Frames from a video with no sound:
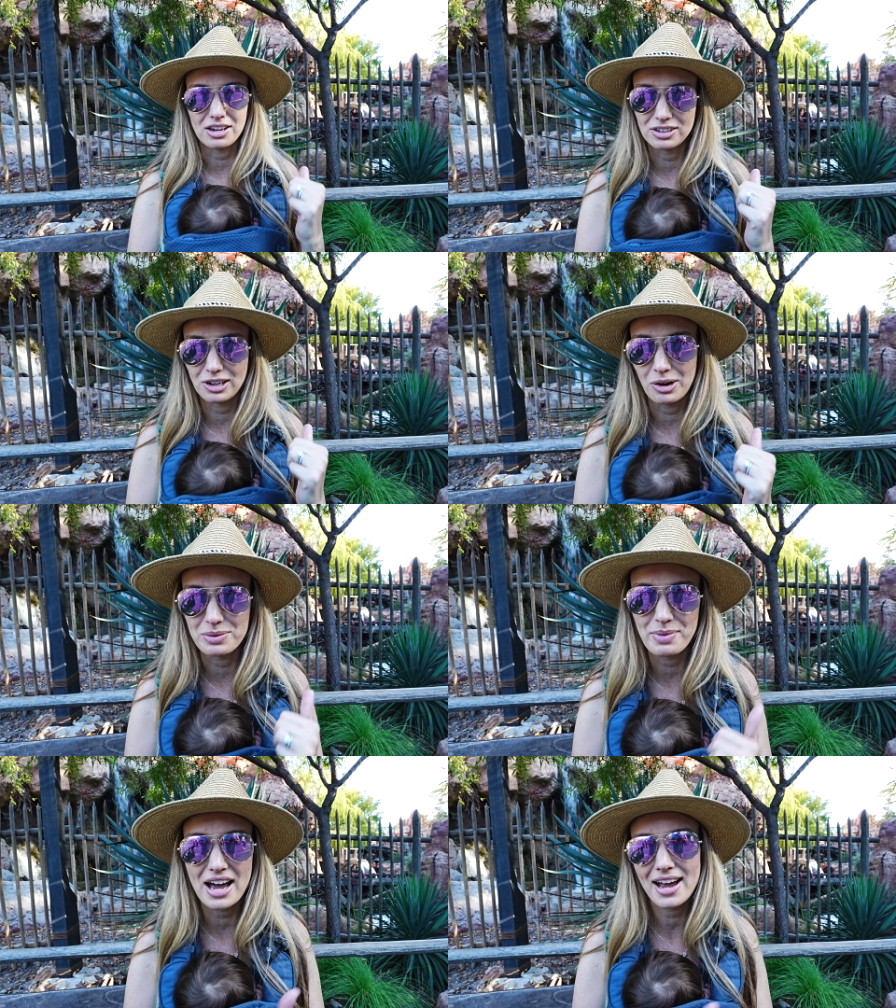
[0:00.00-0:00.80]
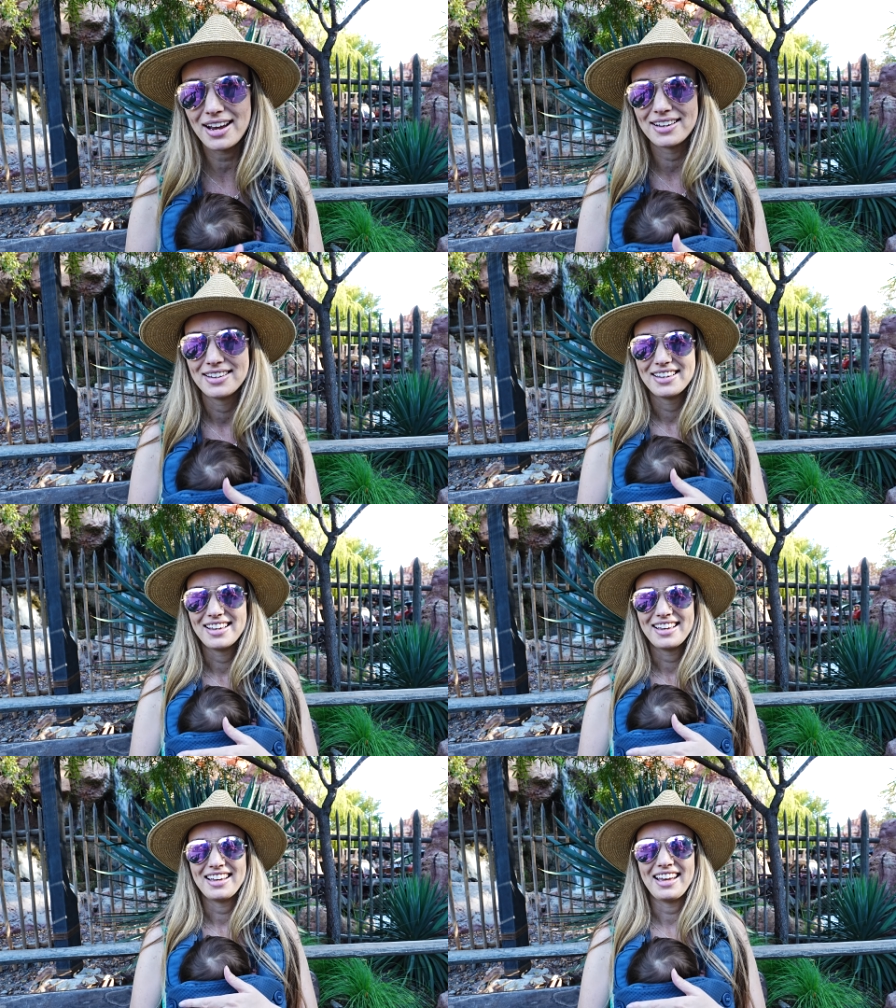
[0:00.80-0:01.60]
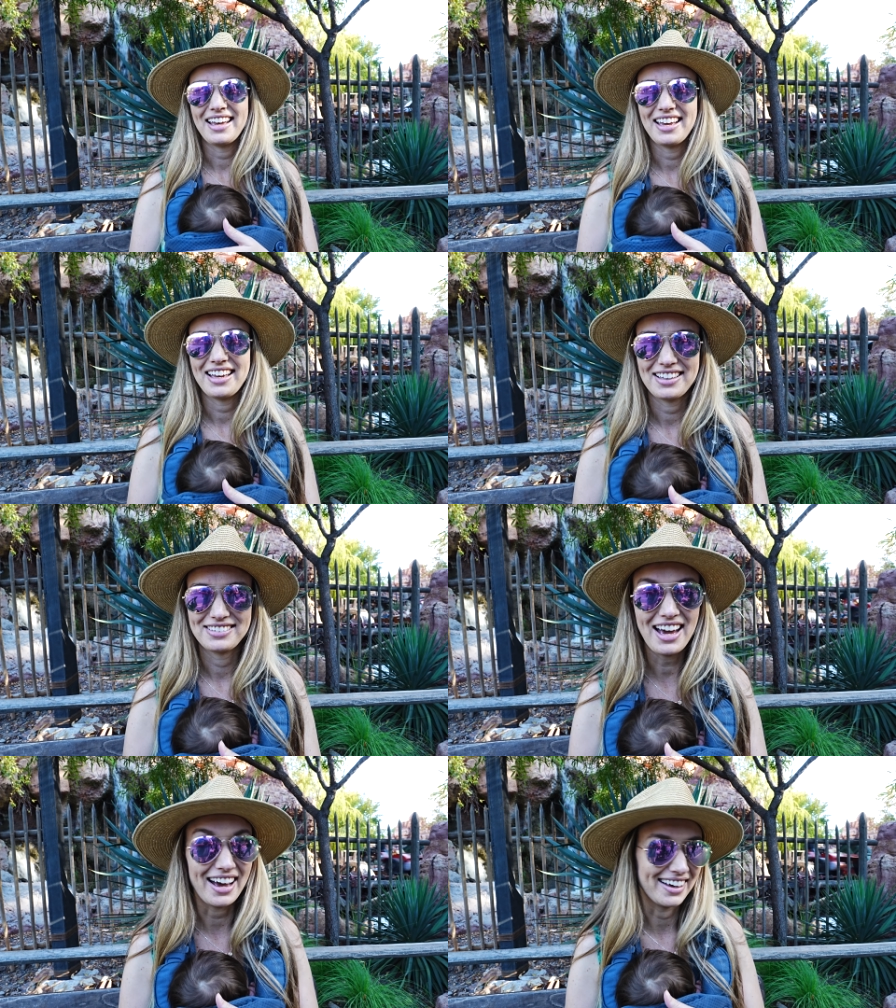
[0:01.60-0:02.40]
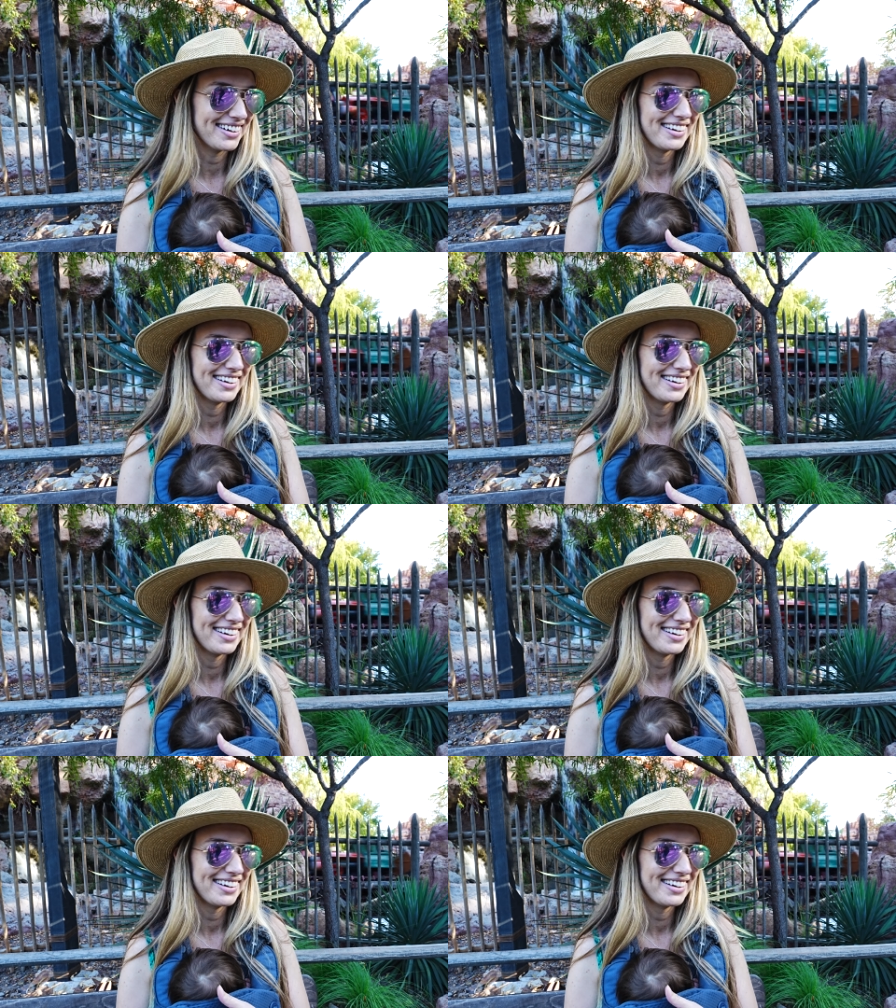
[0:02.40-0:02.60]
Thunder going by. Oh, like right now? Yeah.